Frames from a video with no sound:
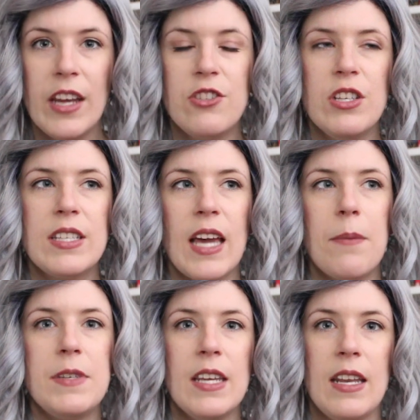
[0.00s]
and she's
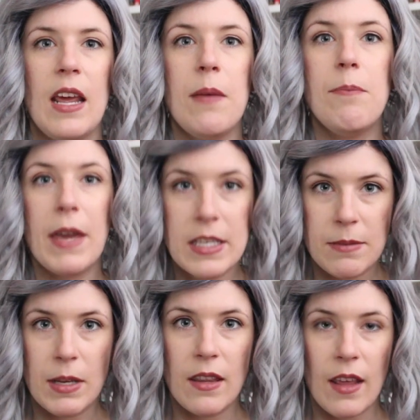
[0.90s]
kept in a
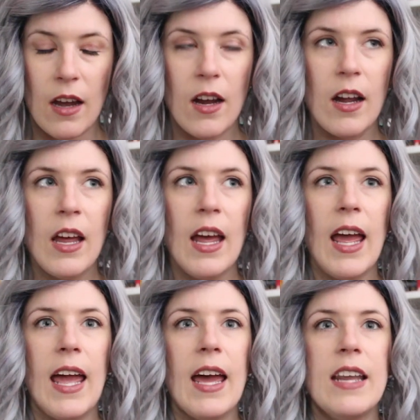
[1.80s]
basement there
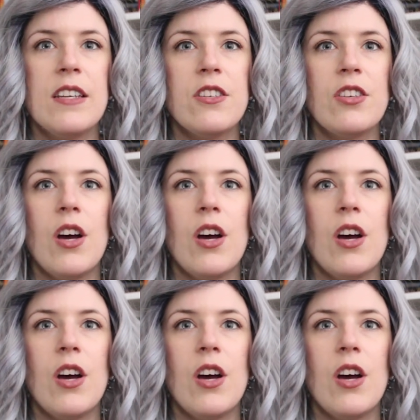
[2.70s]
and